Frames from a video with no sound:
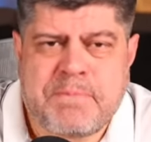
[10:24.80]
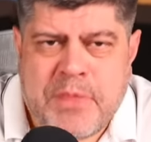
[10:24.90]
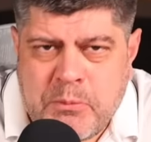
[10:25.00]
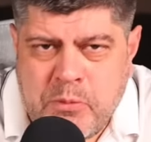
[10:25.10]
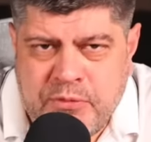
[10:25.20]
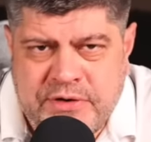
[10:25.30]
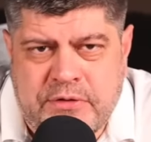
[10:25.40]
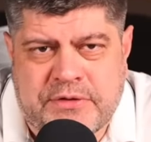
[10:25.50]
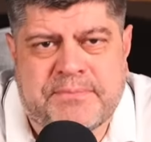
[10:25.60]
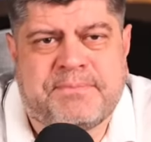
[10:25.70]
Moving
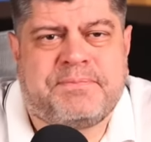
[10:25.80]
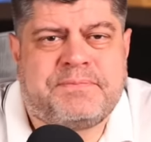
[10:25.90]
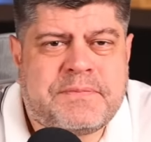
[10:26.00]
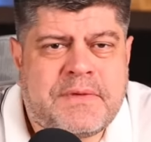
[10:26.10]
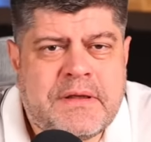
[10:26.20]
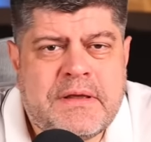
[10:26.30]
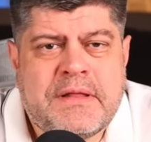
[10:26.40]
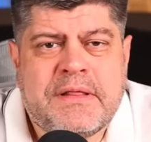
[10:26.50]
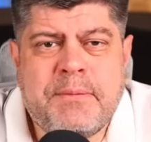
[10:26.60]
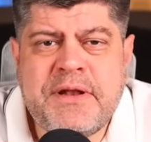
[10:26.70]
on.
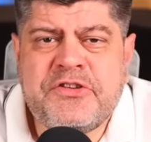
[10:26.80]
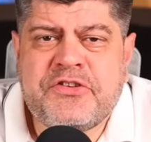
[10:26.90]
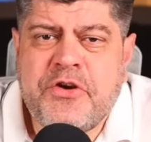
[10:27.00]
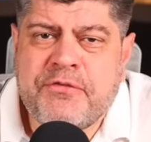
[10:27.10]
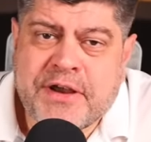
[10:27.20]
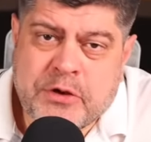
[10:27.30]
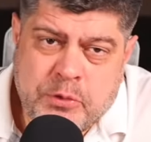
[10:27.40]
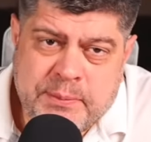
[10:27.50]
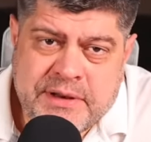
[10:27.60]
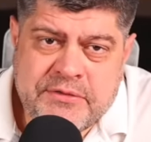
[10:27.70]
The Ministry of
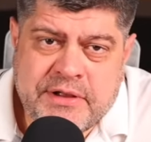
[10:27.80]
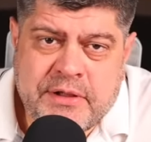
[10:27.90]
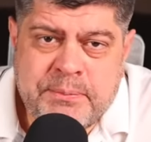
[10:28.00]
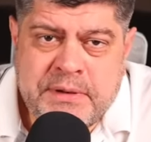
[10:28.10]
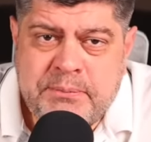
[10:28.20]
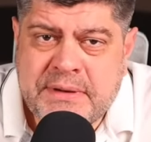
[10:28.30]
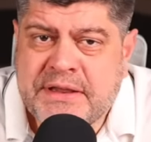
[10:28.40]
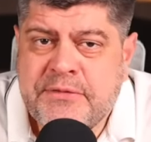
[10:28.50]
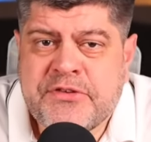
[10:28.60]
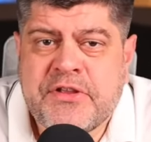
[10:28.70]
Economic Development
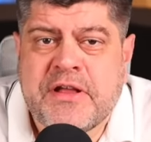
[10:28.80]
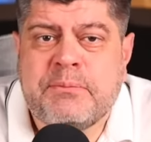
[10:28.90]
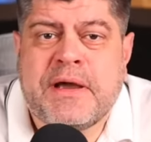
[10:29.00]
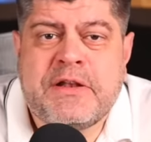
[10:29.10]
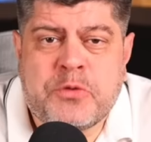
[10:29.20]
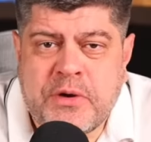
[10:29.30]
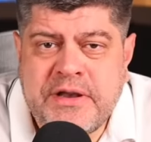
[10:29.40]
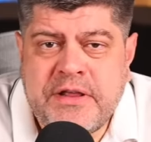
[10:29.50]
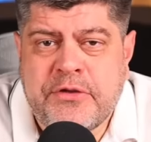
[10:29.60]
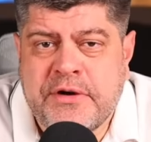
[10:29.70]
believes that by
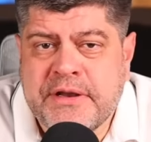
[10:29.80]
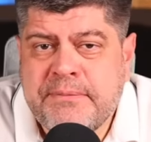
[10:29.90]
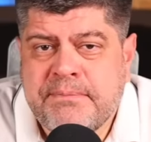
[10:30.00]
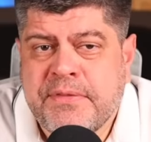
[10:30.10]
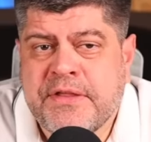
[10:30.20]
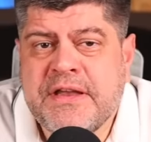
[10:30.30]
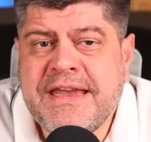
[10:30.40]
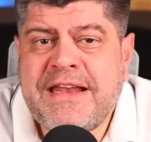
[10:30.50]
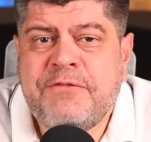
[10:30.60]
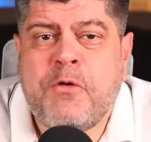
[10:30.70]
2030, the
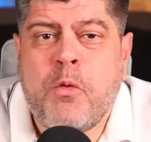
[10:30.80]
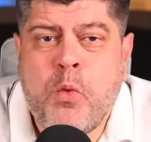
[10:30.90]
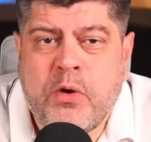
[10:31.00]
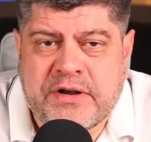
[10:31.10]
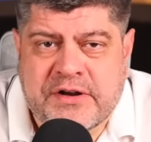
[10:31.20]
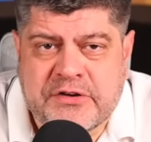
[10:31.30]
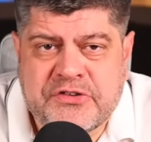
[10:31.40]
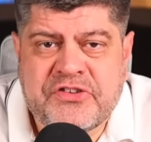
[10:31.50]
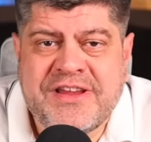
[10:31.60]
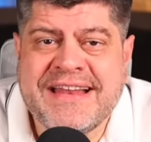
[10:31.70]
need for
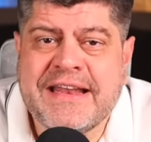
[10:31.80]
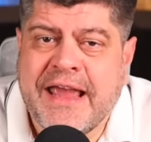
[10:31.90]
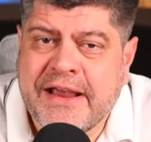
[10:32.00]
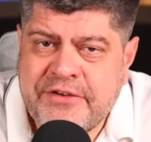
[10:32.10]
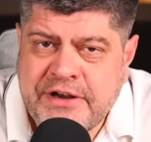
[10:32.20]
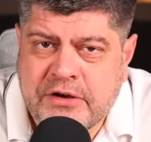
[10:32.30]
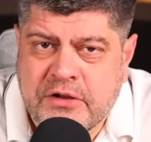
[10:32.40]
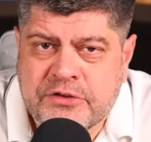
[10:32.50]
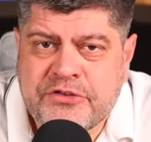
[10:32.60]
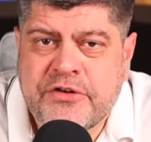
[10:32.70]
workers in
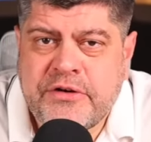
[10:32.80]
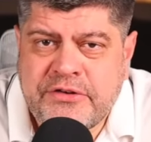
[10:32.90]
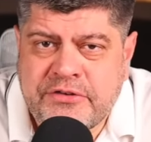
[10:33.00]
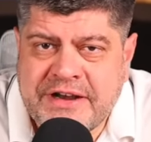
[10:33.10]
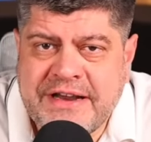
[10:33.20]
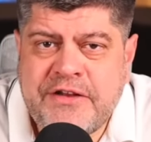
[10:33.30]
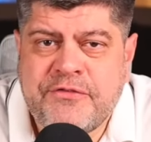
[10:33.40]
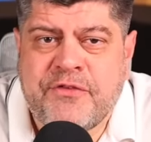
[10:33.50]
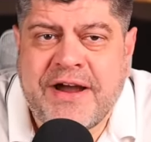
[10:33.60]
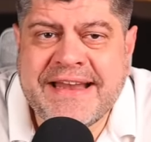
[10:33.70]
agriculture, trade,
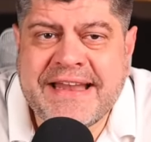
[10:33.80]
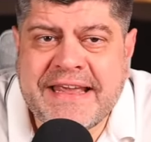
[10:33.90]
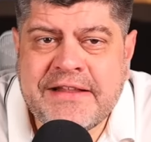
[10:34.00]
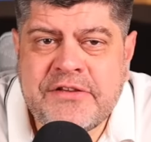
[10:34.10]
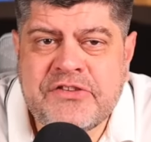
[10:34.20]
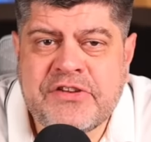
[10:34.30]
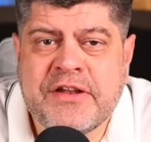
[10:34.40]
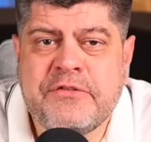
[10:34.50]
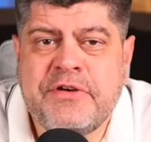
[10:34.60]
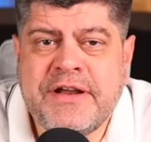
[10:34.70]
finance,
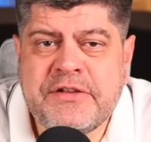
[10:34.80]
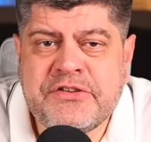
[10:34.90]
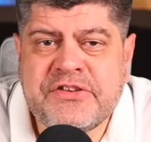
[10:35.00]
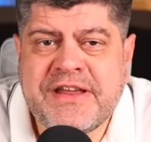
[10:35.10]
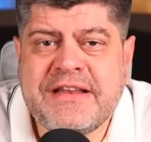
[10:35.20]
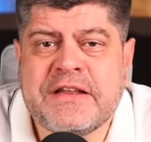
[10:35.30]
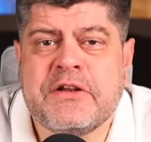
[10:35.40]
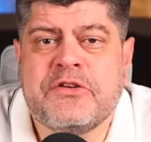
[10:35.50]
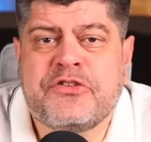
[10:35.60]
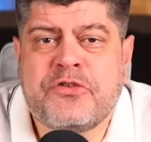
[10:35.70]
and real estate and
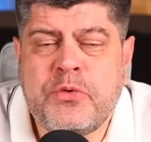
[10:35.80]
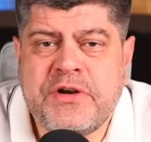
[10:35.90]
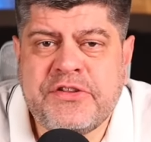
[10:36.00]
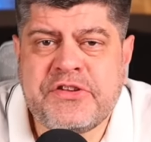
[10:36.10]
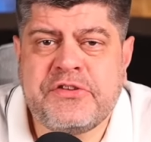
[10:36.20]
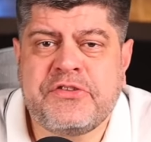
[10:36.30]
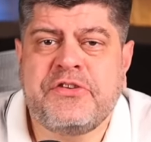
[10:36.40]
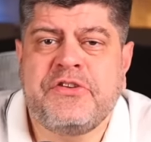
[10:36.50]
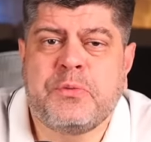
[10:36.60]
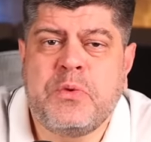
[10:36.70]
insurance
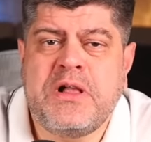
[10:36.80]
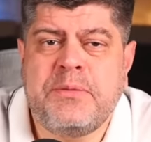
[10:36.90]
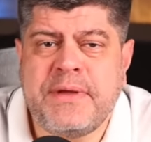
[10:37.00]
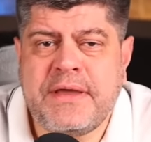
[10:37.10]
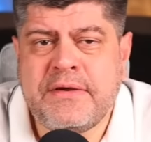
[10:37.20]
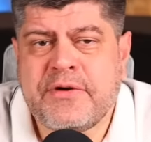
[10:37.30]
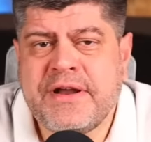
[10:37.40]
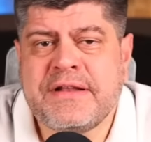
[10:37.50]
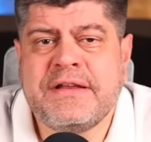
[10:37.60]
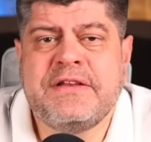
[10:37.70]
industries will be
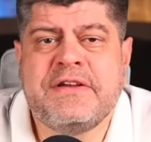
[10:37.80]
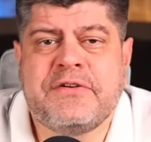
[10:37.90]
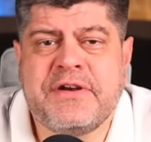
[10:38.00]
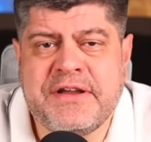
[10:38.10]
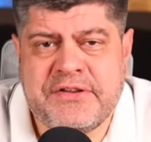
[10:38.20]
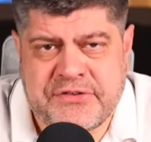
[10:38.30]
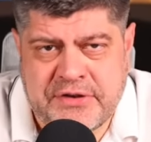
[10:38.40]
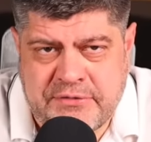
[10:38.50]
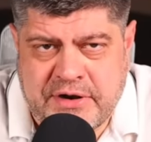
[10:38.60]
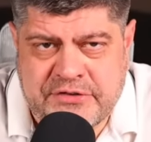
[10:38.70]
greatly decreased
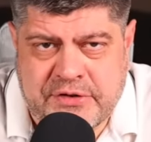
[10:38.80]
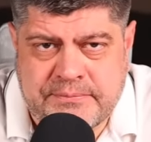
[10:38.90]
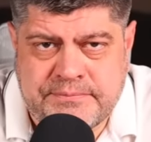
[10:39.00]
in Russia.